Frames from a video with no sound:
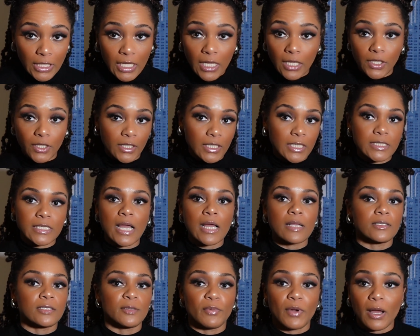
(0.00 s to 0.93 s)
color because
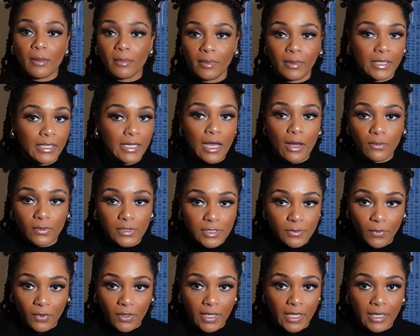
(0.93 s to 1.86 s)
that's probably not
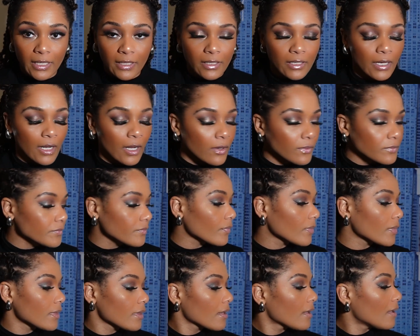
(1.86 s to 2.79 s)
what's working, you know?
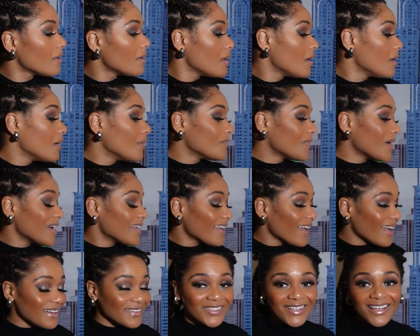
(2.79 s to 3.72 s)
But
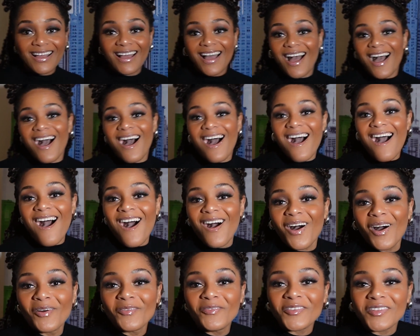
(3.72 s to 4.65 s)
yeah,
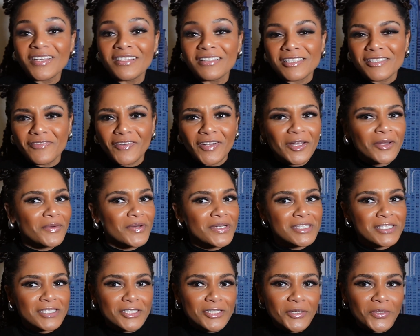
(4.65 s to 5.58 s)
hopefully this video
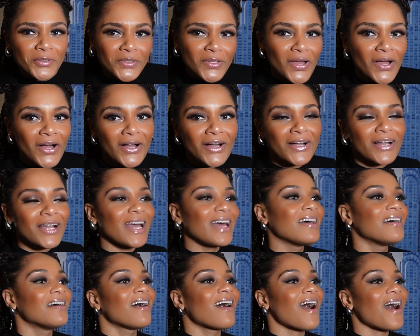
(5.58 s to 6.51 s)
isn't too long. Um,
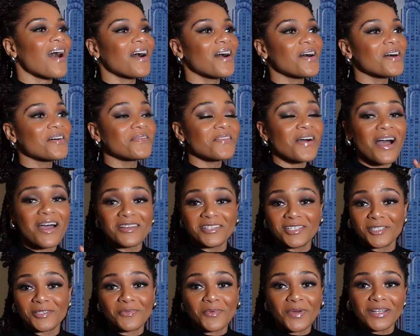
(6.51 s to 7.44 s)
I
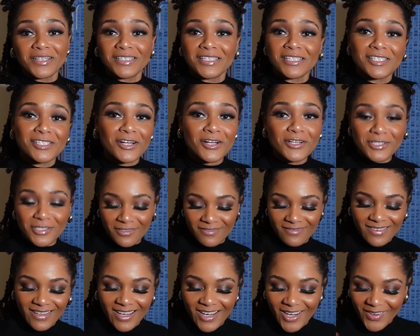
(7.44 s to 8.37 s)
just wanted to start,
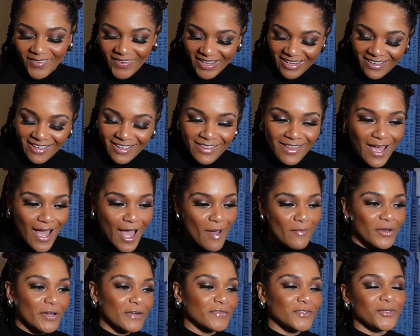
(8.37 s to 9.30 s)
you know, getting in the
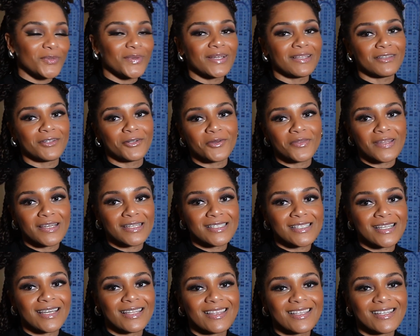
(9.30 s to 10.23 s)
habit of doing little things
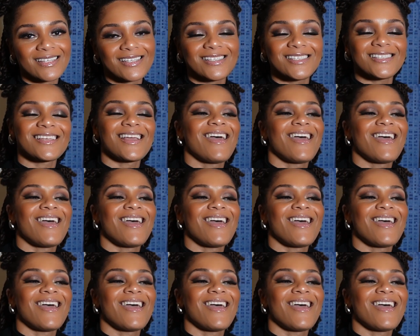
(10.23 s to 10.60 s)
like this.